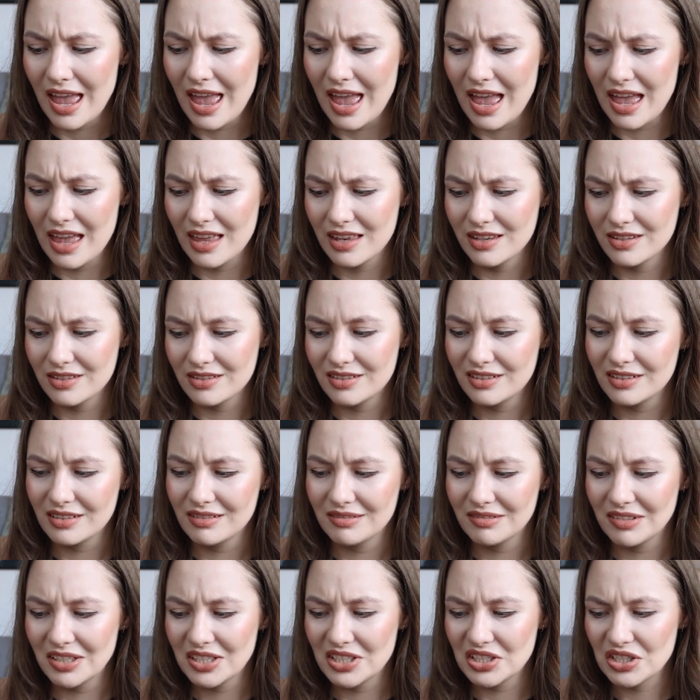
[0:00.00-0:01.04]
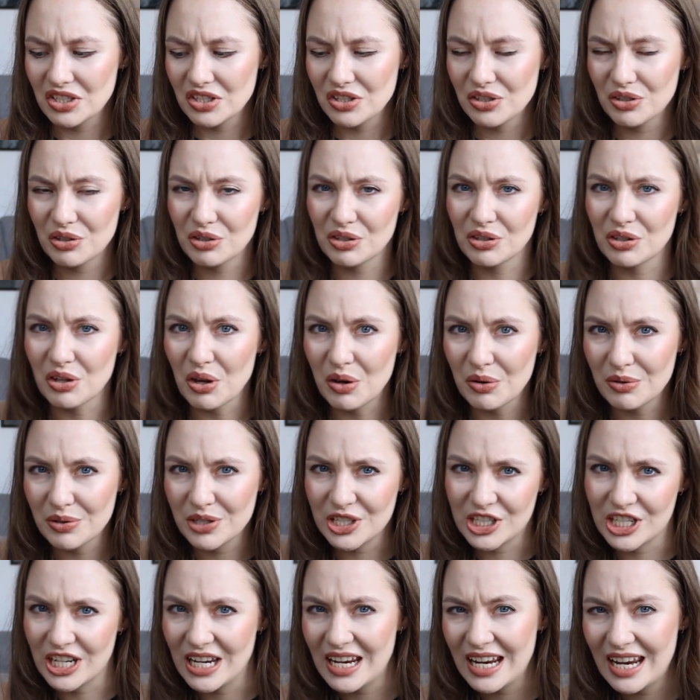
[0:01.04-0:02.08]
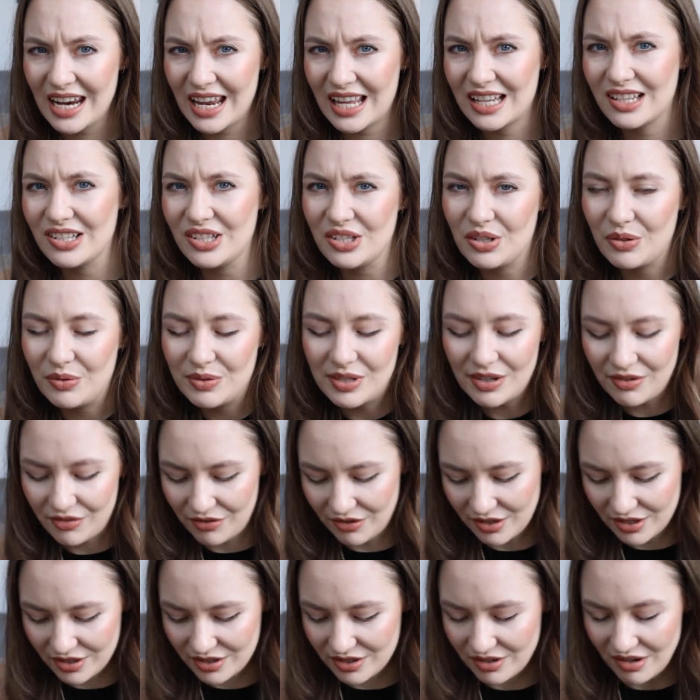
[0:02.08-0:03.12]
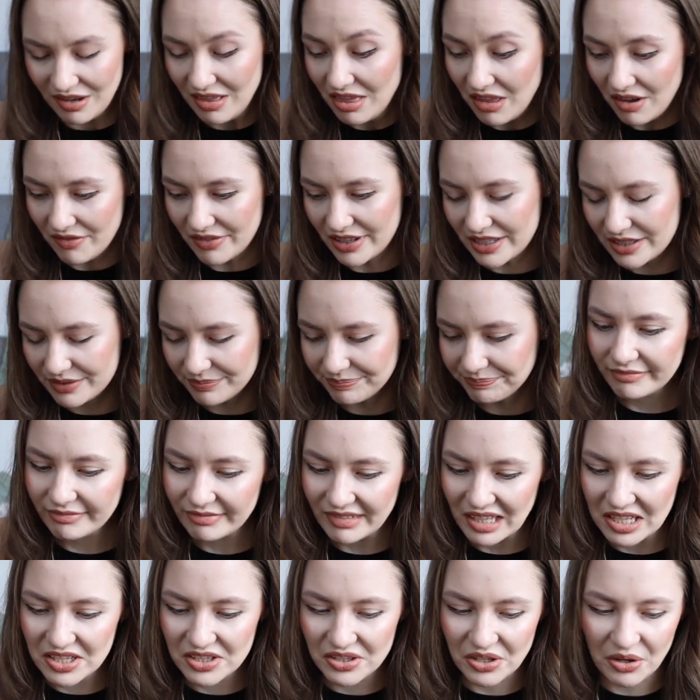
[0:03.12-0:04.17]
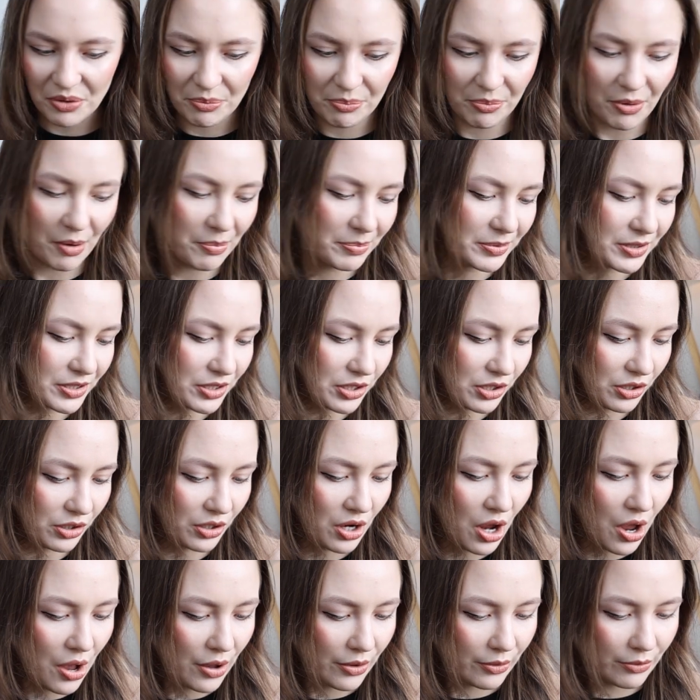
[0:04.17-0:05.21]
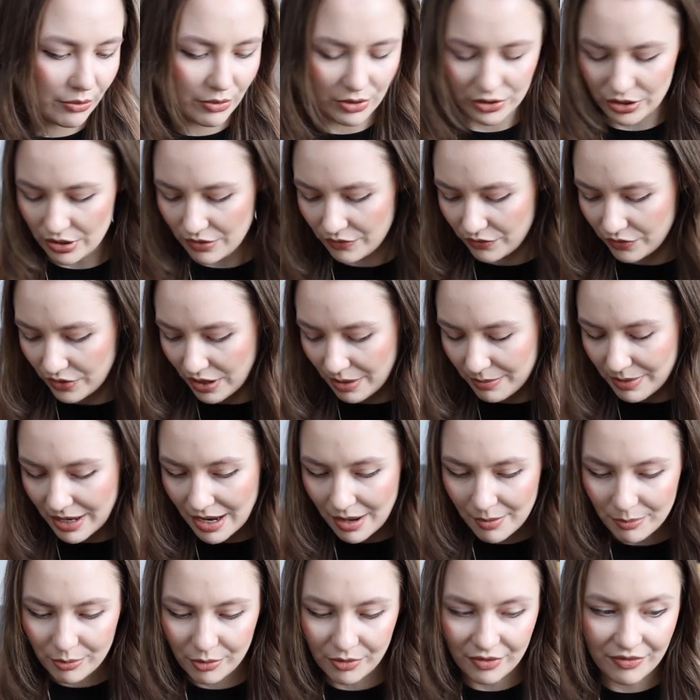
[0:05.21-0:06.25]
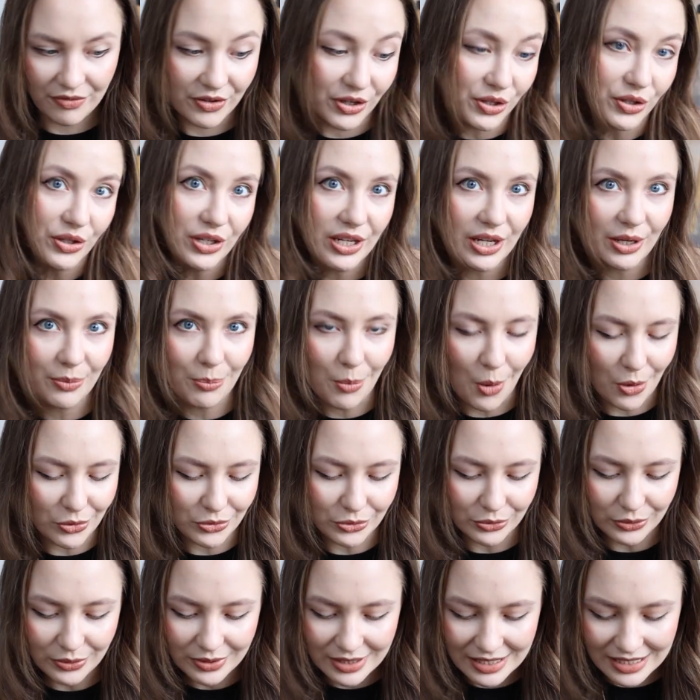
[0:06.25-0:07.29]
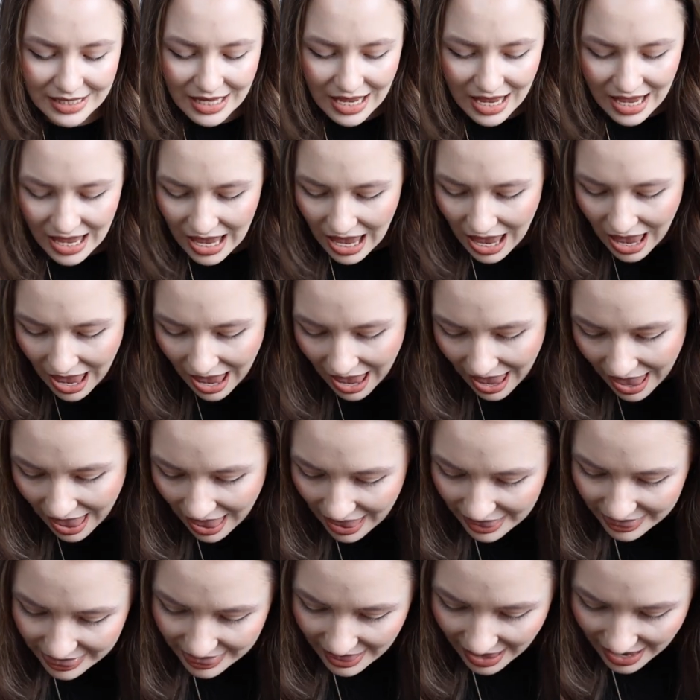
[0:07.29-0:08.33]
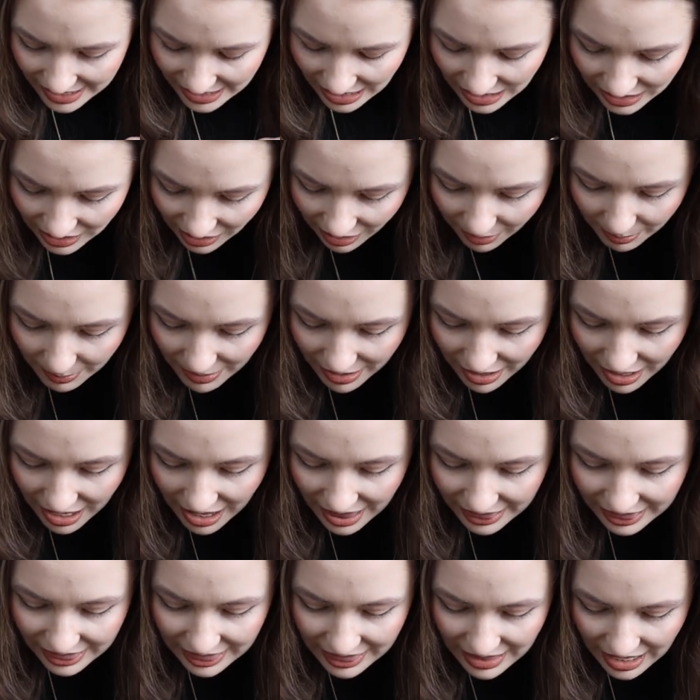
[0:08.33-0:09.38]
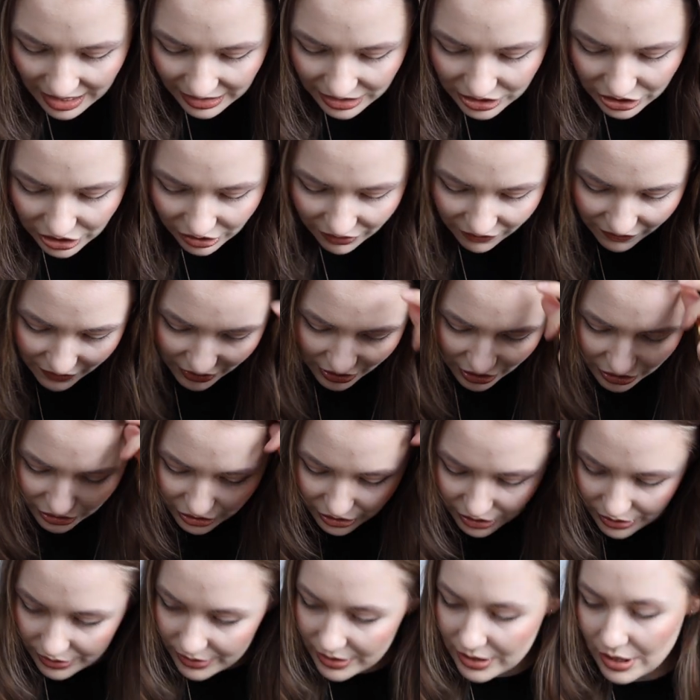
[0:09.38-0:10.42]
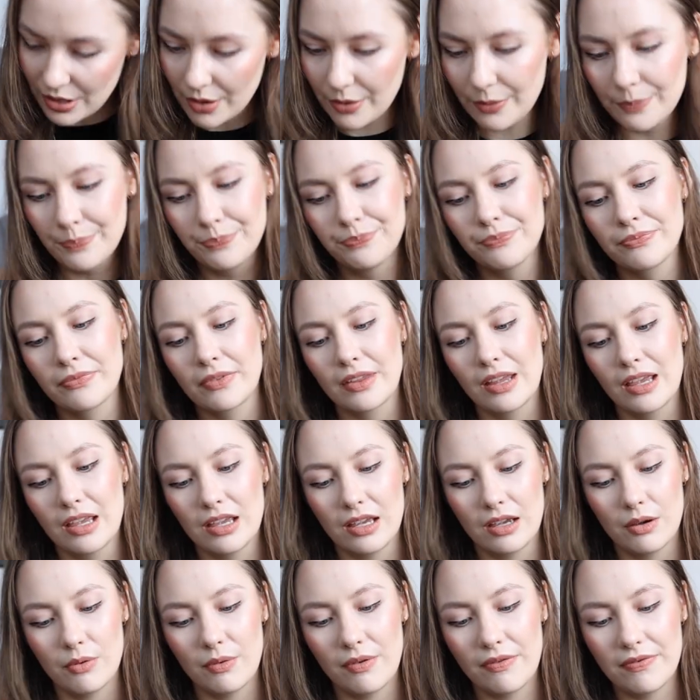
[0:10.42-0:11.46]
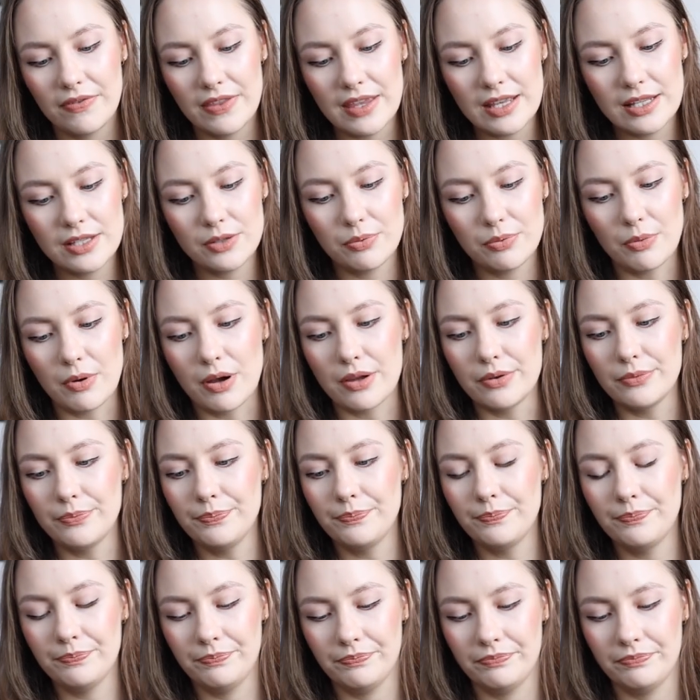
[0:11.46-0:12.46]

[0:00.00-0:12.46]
and it's just so chic and so different, so I love it. So props to Roja for coming up with unique bottles. And then Enigma lighter version. So with this one,